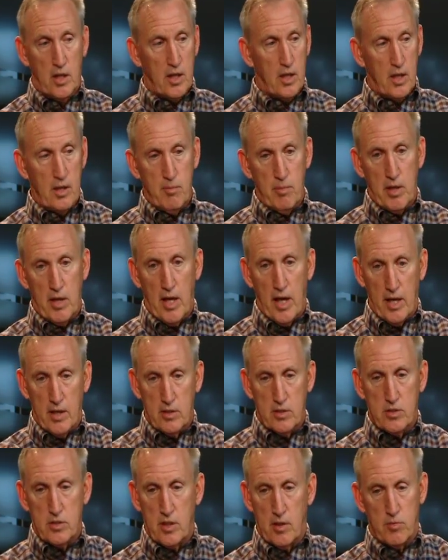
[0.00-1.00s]
And let me
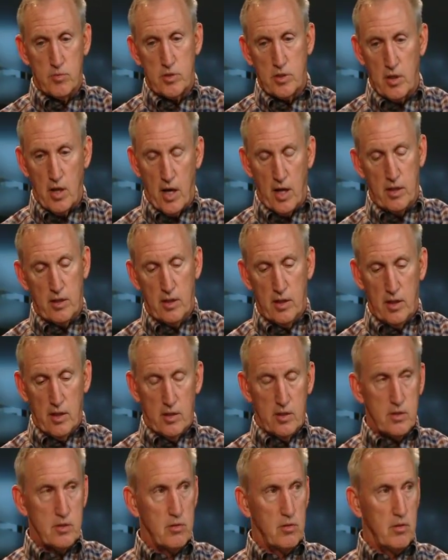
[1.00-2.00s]
add something, Scott
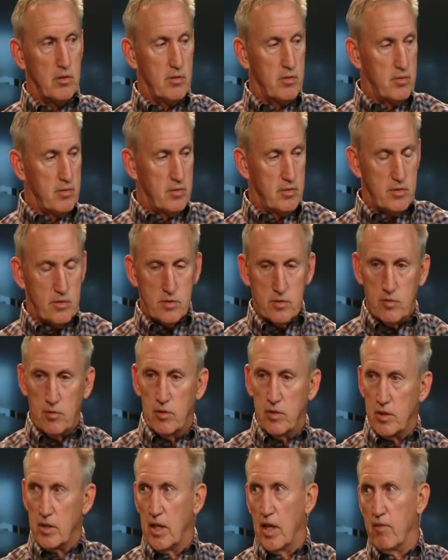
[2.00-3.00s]
sort of
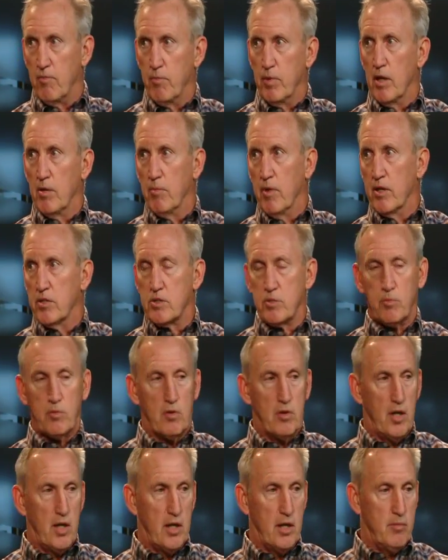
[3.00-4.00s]
sort of gave Belmont
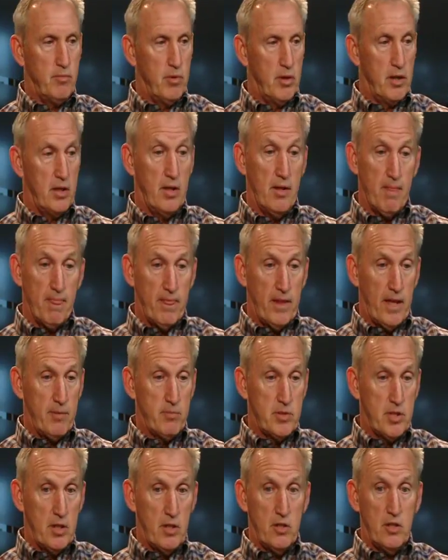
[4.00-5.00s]
some credit, but
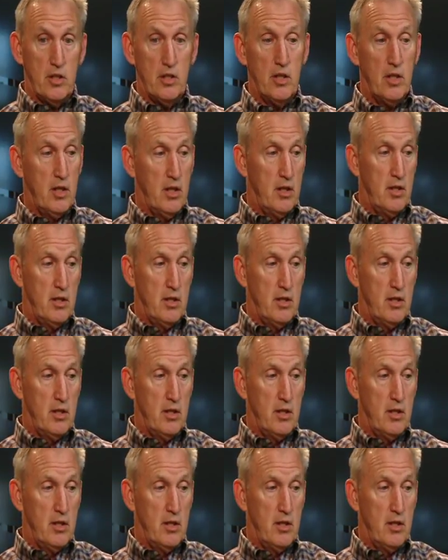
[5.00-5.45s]
I'm telling you,